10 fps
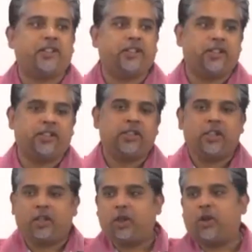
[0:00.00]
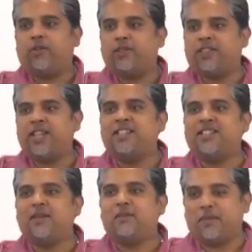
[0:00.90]
a lot of the
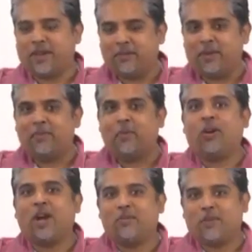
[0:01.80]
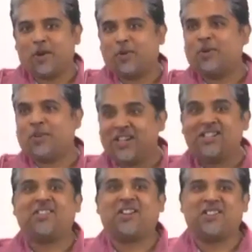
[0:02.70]
things in my book I'm now
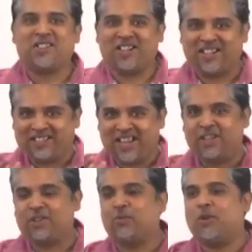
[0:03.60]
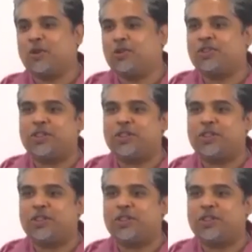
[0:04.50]
restructuring thanks to Manoj's